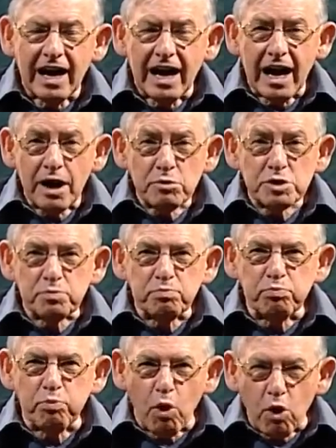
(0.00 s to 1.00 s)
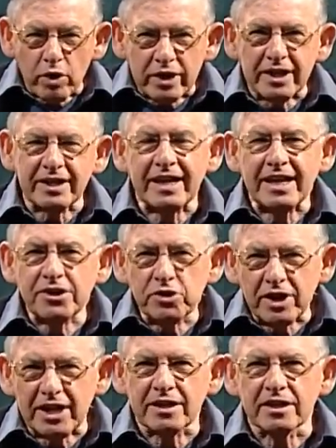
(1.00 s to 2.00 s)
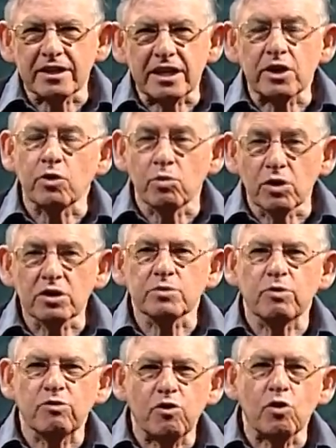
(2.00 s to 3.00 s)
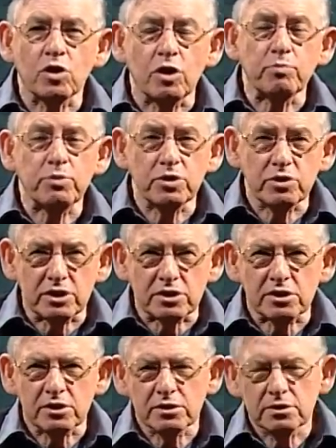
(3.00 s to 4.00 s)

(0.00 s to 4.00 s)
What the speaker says: I was born and educated in a world before computers.